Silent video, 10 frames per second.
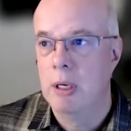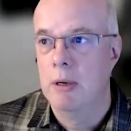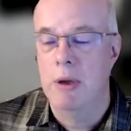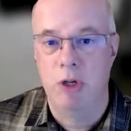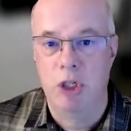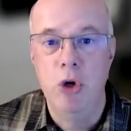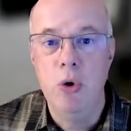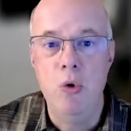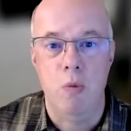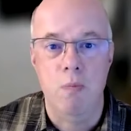There were
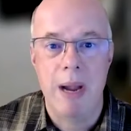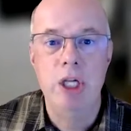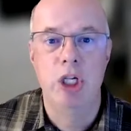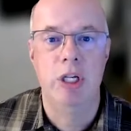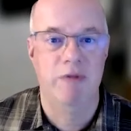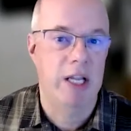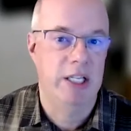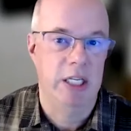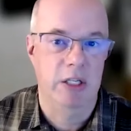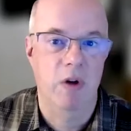two major
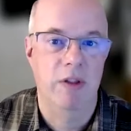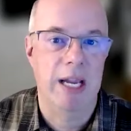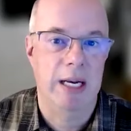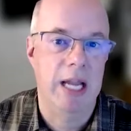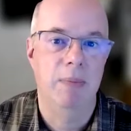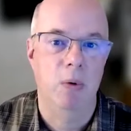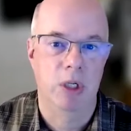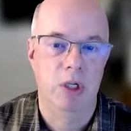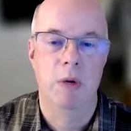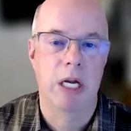devices that they enabled
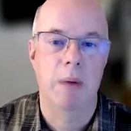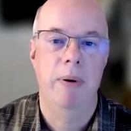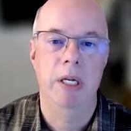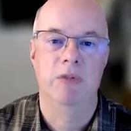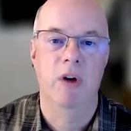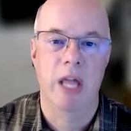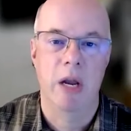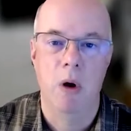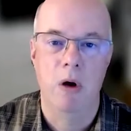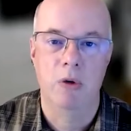to companies that they
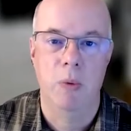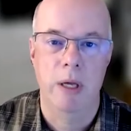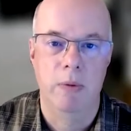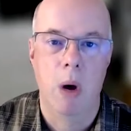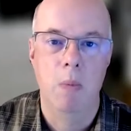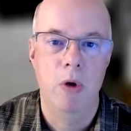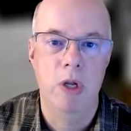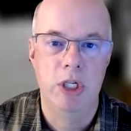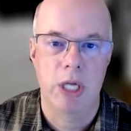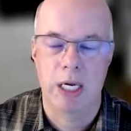worked with. One
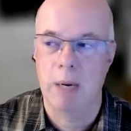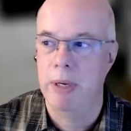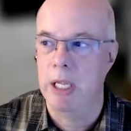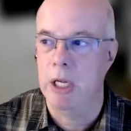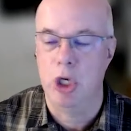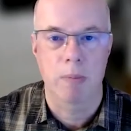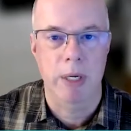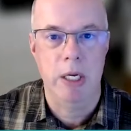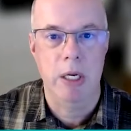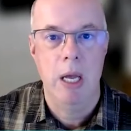was a company in
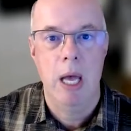Germany,